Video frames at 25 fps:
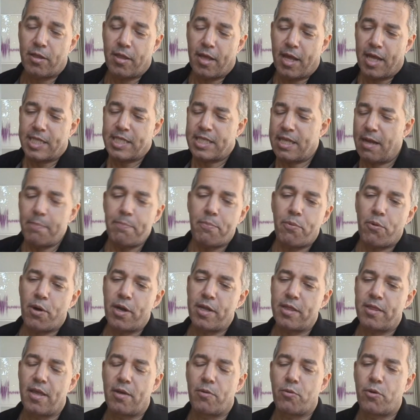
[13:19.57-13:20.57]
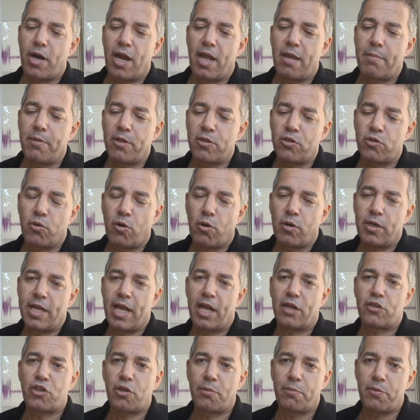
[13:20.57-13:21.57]
at some point they were able to only
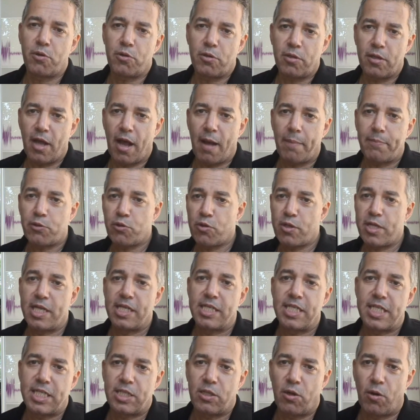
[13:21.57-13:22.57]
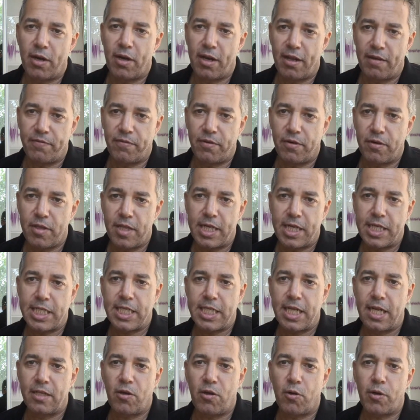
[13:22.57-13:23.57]
attribute up to the install level. They
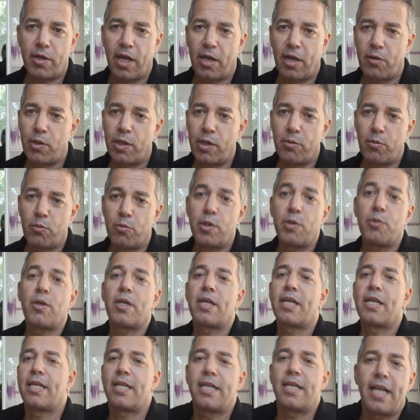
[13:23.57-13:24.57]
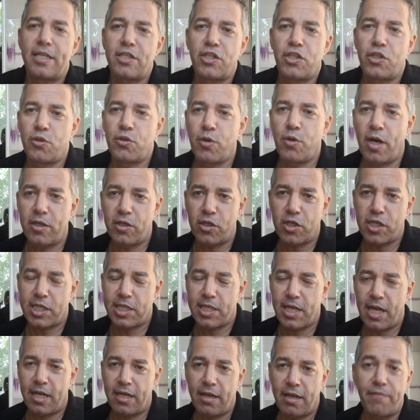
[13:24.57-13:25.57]
said, okay, we will let you
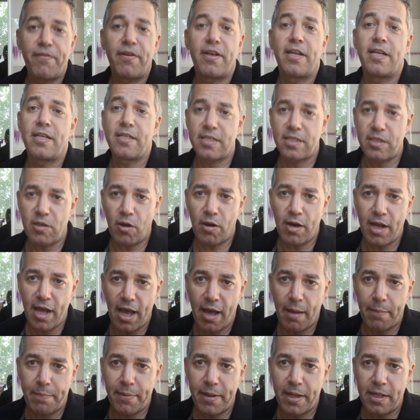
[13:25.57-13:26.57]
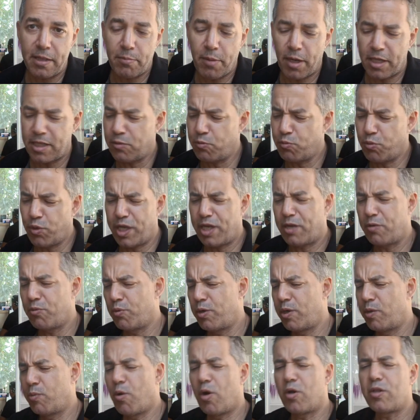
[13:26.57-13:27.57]
understand if an install happened, but we
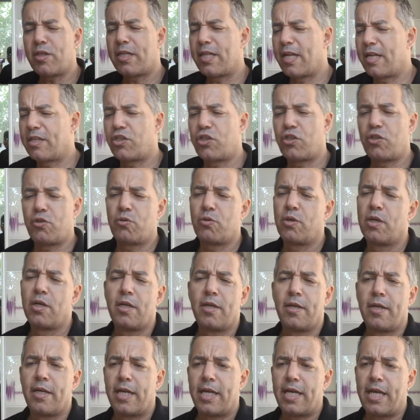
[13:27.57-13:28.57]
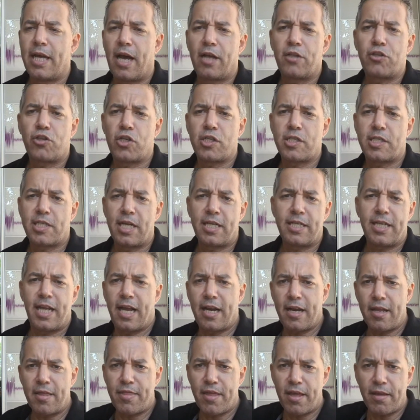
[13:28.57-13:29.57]
won't let you understand
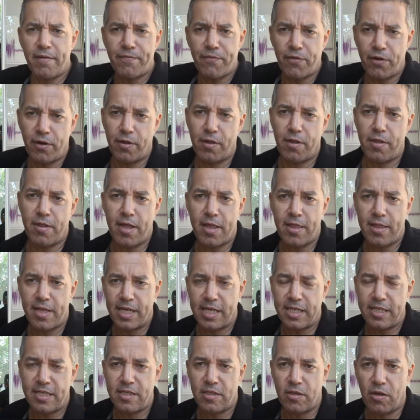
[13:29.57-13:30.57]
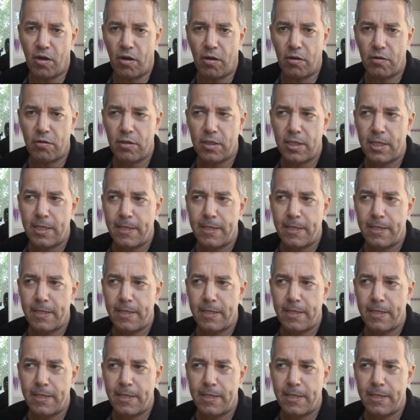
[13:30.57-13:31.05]
anything further than the install.